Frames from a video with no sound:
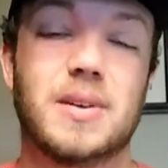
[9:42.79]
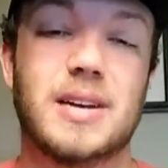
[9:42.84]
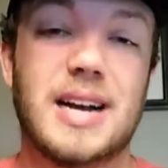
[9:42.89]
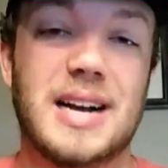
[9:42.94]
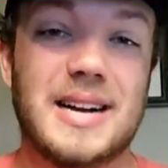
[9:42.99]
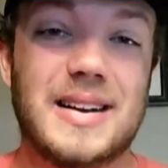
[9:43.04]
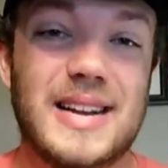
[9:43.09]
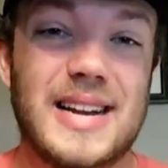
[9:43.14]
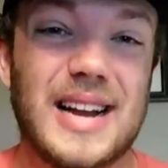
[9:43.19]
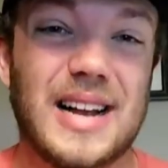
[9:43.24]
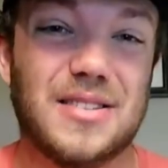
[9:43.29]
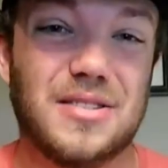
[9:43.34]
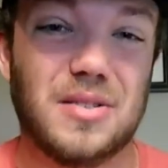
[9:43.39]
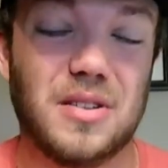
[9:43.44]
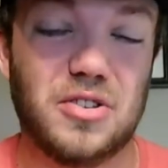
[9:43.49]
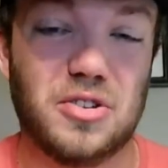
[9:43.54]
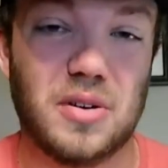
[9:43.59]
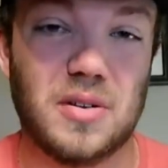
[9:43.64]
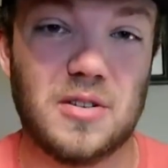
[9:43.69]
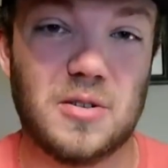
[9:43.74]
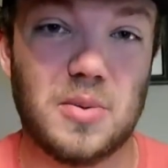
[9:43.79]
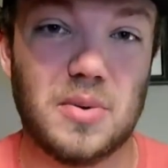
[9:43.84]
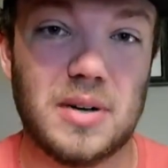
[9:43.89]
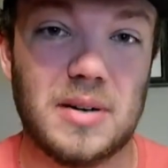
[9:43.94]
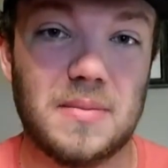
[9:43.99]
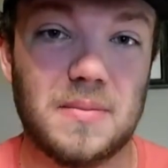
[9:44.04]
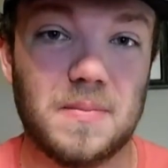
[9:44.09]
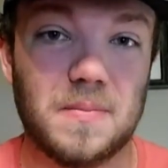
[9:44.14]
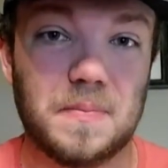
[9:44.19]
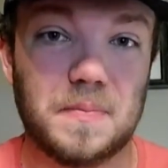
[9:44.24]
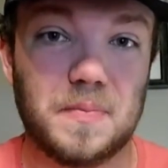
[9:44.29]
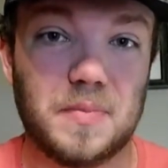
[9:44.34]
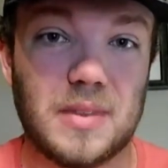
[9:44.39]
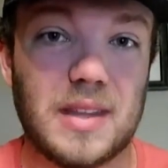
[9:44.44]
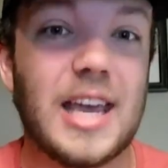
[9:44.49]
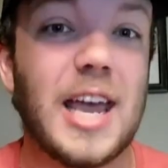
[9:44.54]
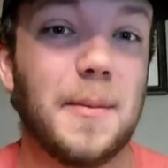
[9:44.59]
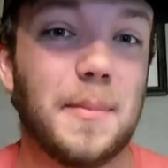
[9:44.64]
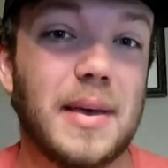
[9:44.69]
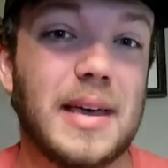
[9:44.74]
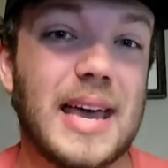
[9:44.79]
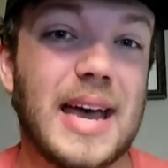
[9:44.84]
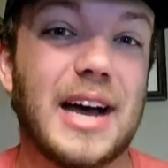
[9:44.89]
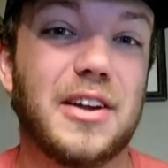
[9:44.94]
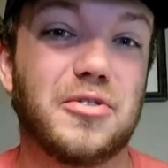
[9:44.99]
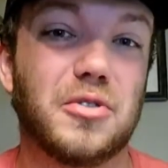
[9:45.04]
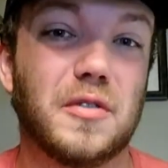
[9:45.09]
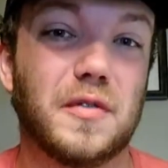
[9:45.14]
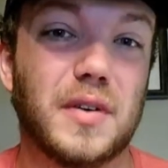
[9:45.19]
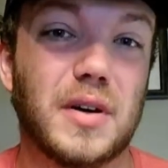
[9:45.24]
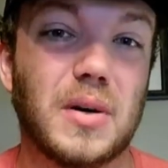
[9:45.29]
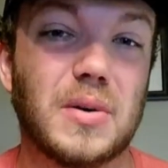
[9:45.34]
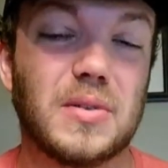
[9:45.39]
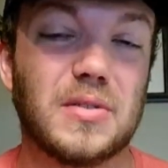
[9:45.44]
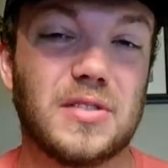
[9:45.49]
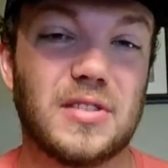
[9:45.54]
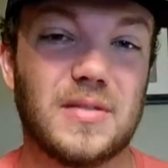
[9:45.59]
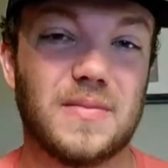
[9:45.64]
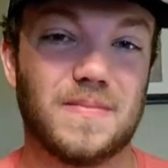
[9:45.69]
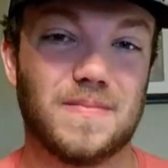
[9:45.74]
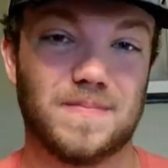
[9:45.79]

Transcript: and you guys know the drill at this point. Keep it casual, folks.